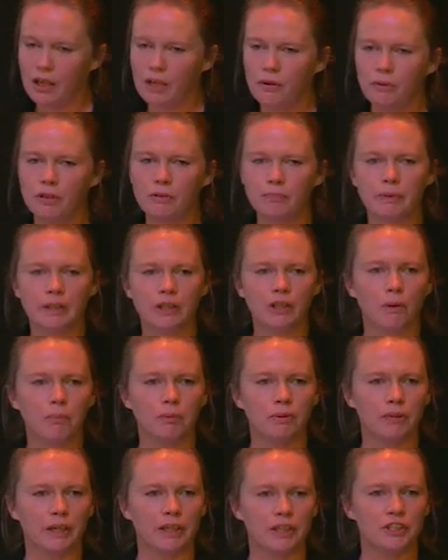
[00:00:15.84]
We've been
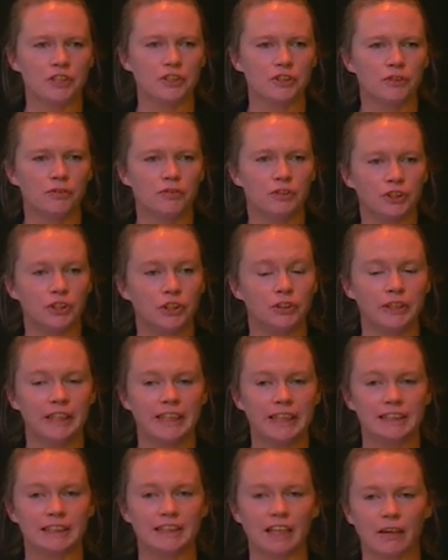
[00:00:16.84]
operational for 2
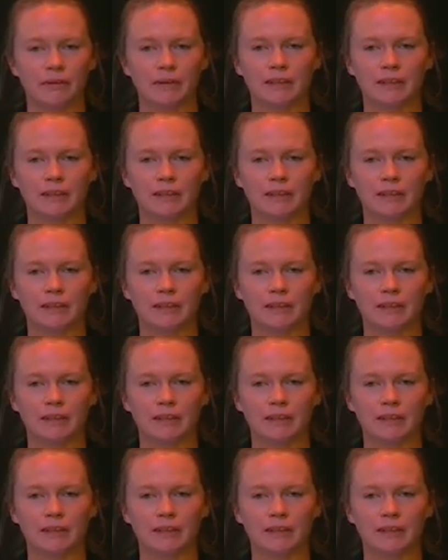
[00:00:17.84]
years now.